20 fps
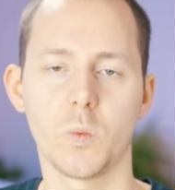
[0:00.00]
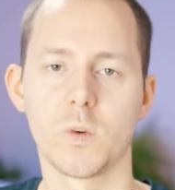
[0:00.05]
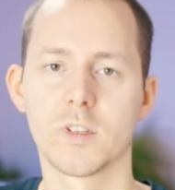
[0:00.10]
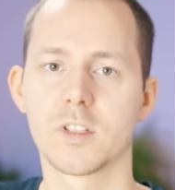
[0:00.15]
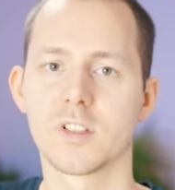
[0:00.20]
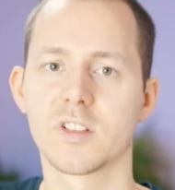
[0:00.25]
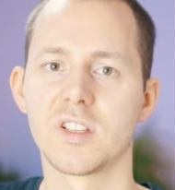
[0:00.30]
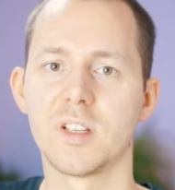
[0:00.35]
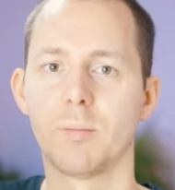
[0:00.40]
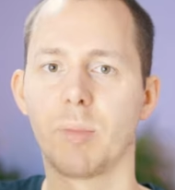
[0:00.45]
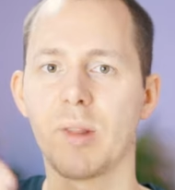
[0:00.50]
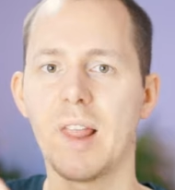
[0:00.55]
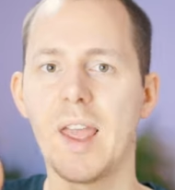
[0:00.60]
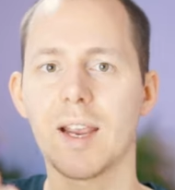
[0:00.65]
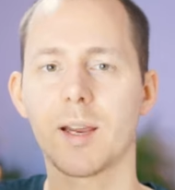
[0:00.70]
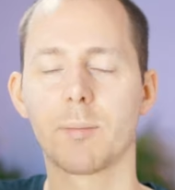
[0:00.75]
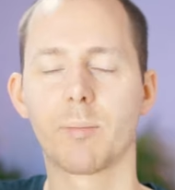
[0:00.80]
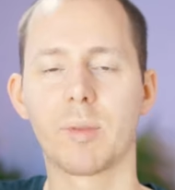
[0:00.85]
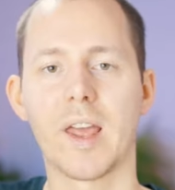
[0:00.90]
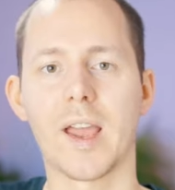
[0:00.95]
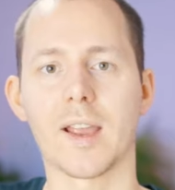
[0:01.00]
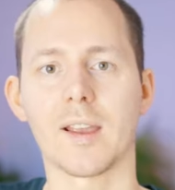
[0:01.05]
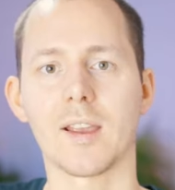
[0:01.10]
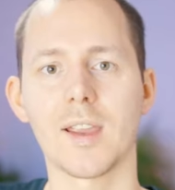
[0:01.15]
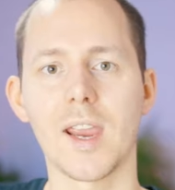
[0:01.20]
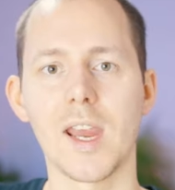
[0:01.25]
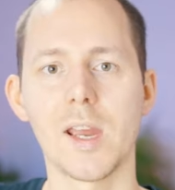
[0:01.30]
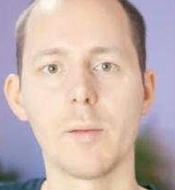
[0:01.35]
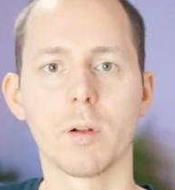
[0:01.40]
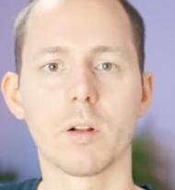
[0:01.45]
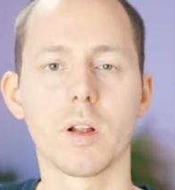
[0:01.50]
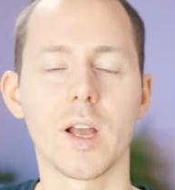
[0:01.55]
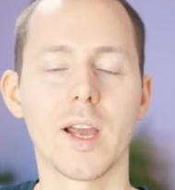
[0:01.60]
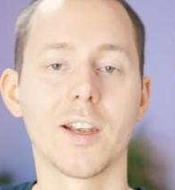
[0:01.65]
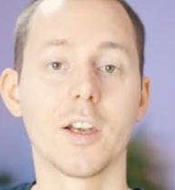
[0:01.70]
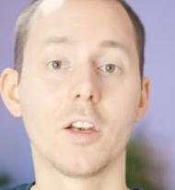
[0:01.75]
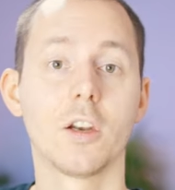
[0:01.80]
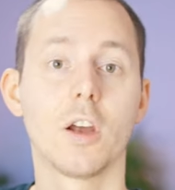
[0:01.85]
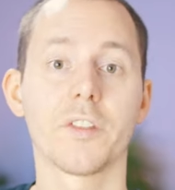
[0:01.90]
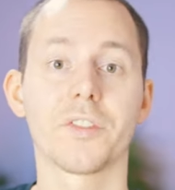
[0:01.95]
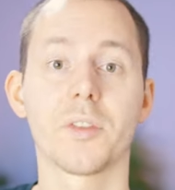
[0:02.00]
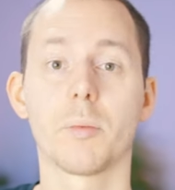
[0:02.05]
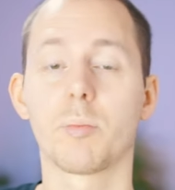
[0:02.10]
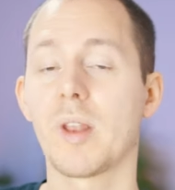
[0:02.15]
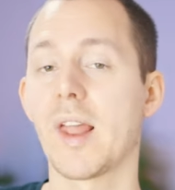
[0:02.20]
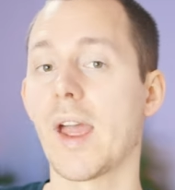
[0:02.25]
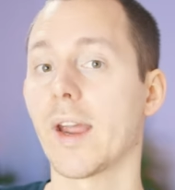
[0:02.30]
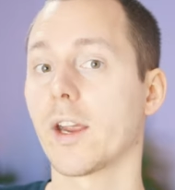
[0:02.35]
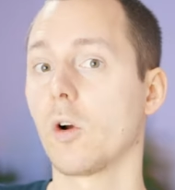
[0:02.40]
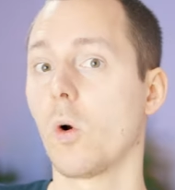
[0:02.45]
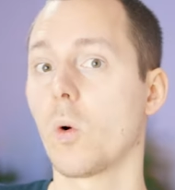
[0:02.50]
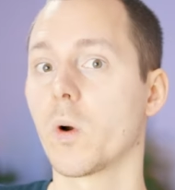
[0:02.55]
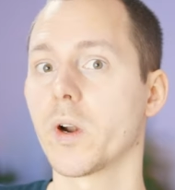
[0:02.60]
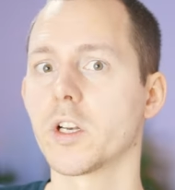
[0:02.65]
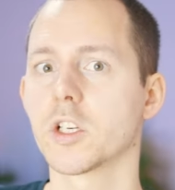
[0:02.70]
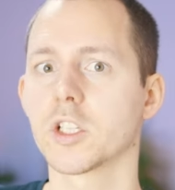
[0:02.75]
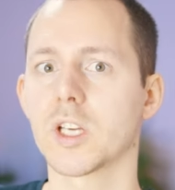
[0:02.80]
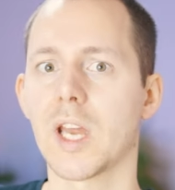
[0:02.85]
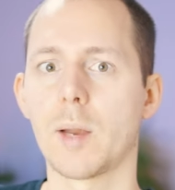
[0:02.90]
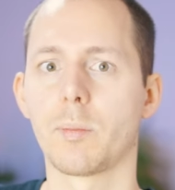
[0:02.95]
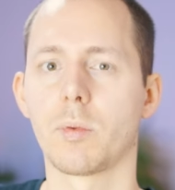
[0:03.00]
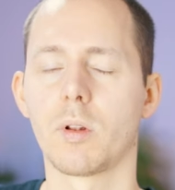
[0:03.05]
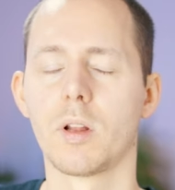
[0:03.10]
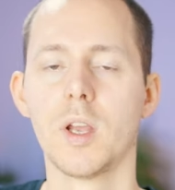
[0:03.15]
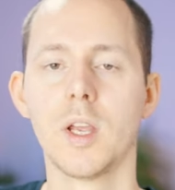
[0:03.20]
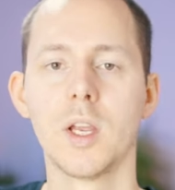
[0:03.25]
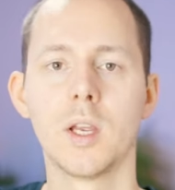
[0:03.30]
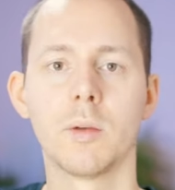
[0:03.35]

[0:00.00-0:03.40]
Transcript: which is the black black cable and not the black orange cable,